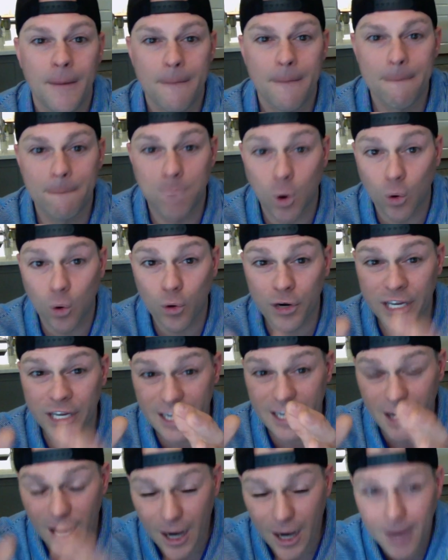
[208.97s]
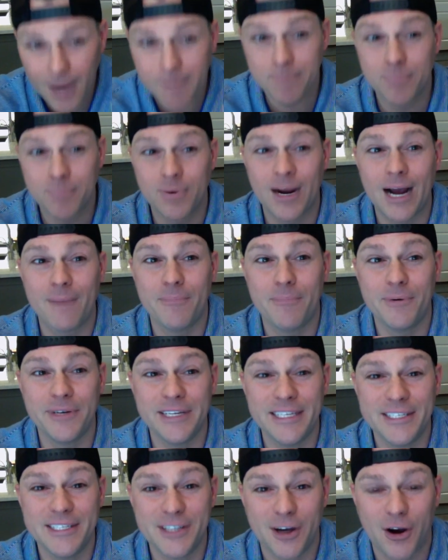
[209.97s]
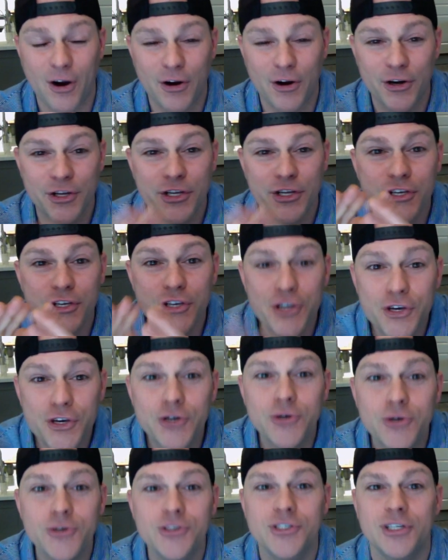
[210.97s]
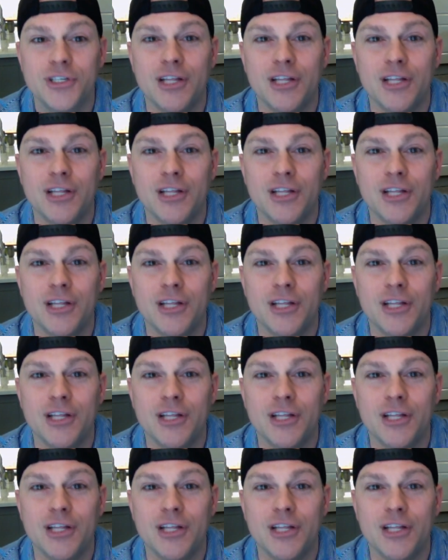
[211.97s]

boarded up properties are huge.